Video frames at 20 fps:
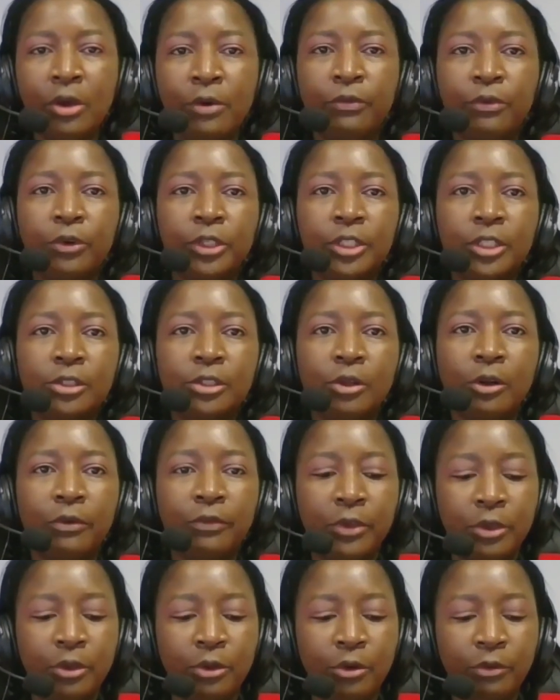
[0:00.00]
for
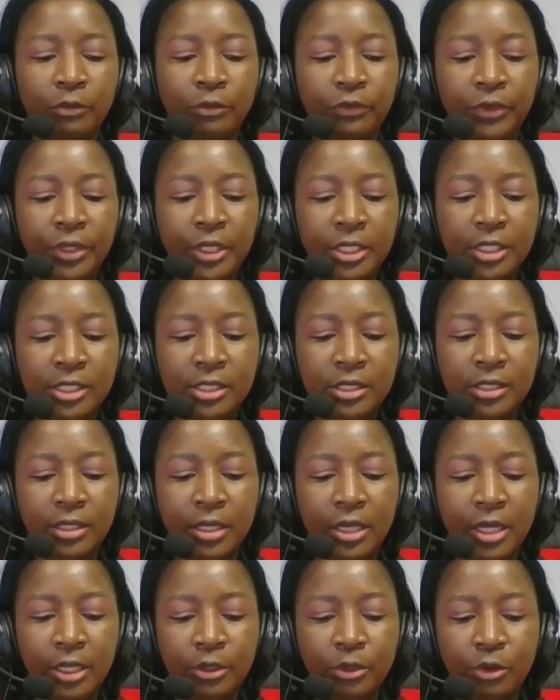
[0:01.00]
resolving conflicts
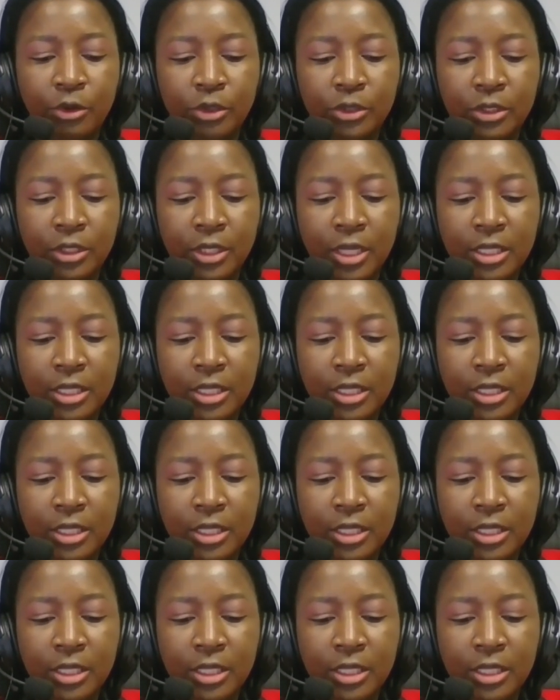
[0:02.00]
and court